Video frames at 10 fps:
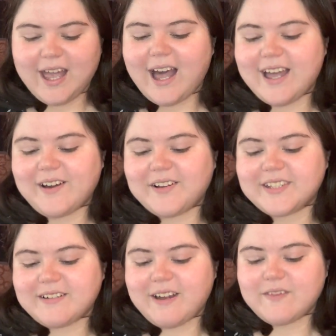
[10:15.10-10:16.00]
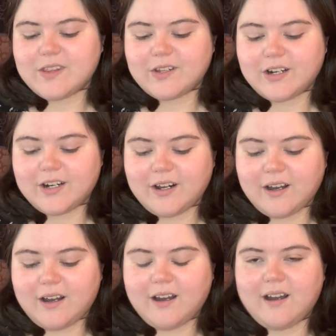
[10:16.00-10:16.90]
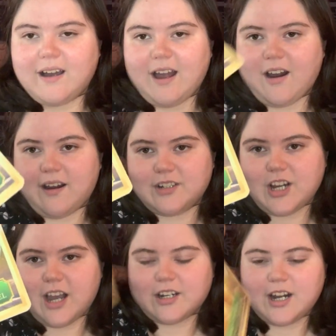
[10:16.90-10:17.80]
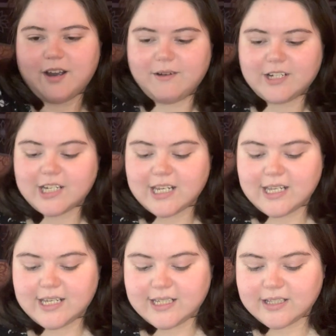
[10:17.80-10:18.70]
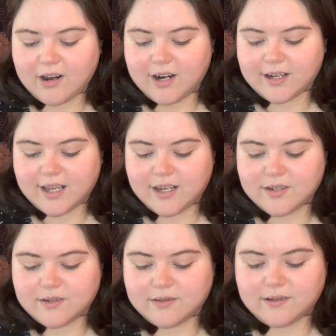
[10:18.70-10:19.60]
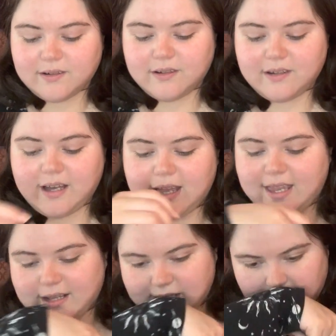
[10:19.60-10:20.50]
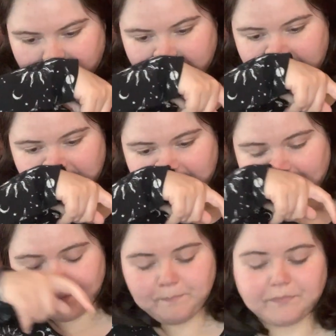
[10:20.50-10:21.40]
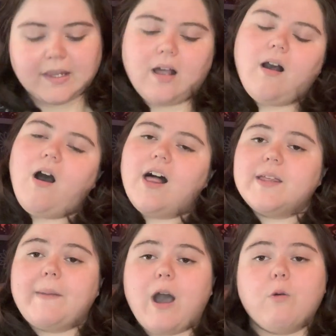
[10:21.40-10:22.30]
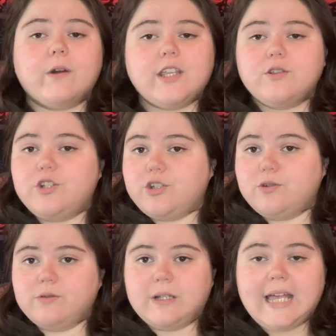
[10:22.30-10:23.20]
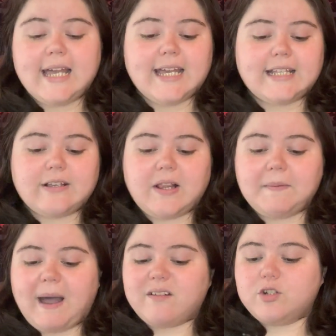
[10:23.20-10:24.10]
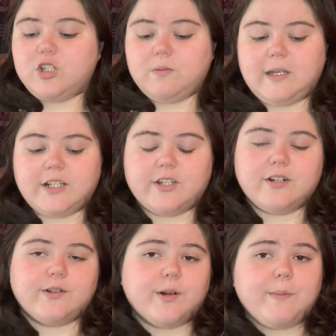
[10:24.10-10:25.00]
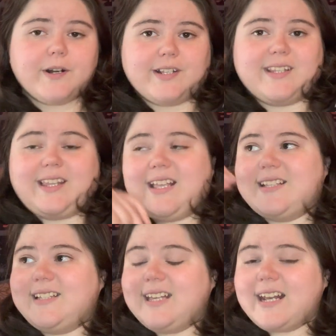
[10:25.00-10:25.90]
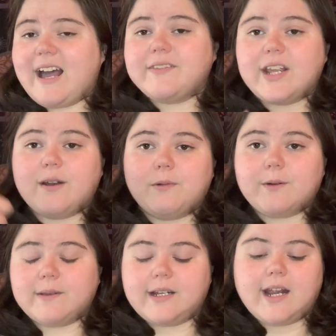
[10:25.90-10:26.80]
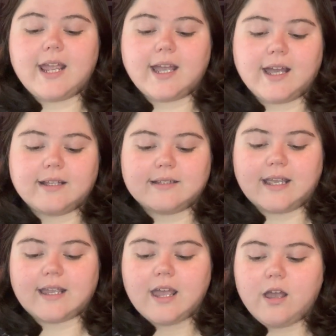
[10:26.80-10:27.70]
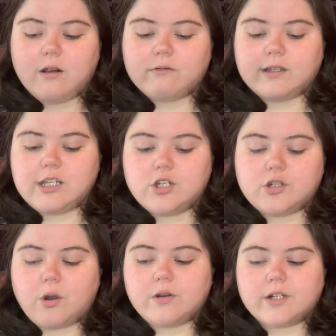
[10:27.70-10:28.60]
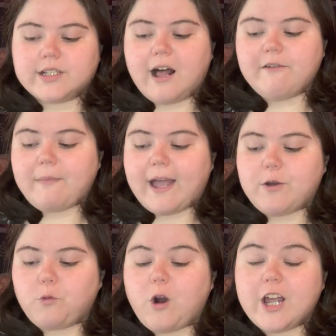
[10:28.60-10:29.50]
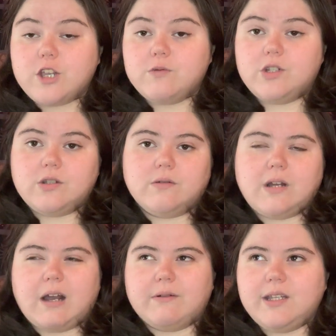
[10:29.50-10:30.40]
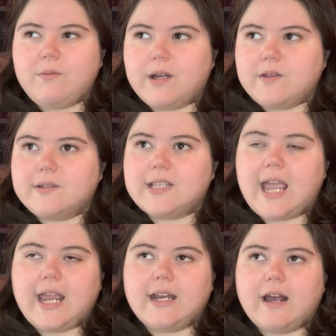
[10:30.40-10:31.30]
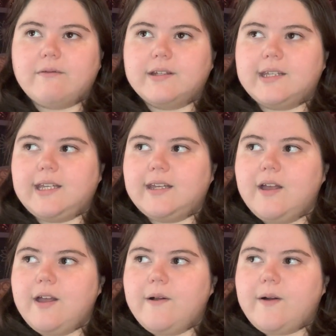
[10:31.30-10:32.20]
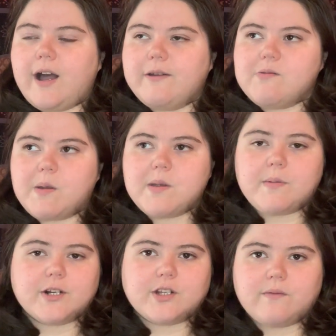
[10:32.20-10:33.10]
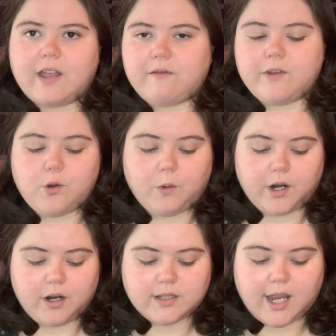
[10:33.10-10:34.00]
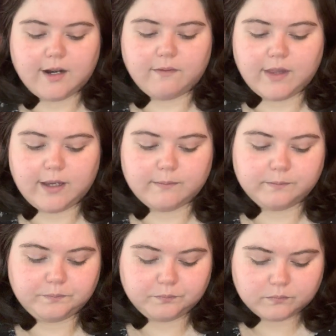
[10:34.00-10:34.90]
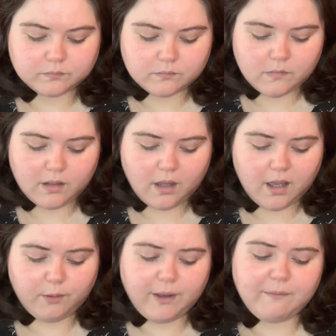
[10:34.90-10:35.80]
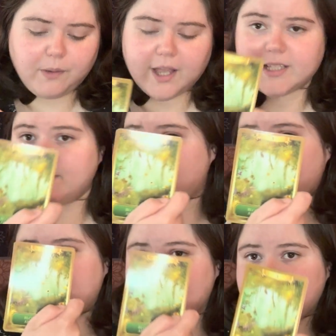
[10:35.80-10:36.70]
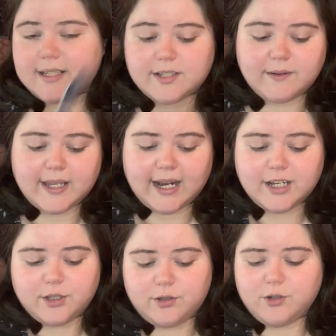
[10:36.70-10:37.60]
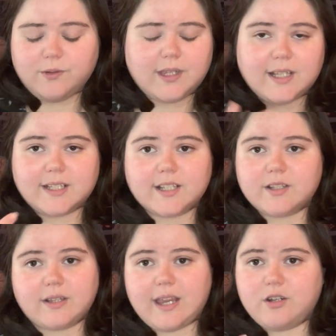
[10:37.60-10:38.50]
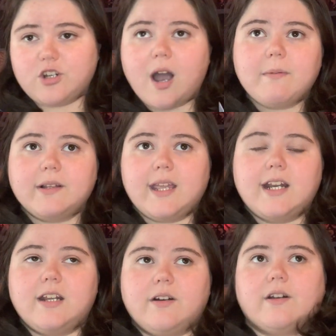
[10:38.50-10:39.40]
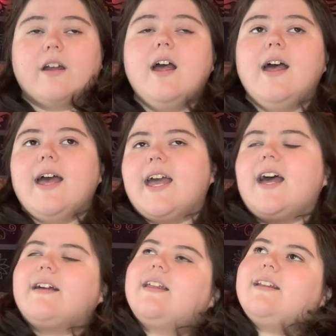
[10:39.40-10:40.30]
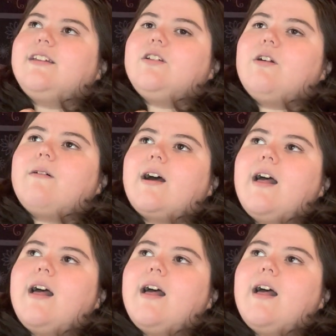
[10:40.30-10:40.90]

I also have the third chakra, which is Archangel. I can't say that name. All about what you do. It's all about doing. So you're a person that likes to get out there, work with their hands, like really show yourself by what you do, not really what you say, not really, you might be a person of like few words kind of thing. We have blossoming abundance. So again, I do think this is like job related and you know,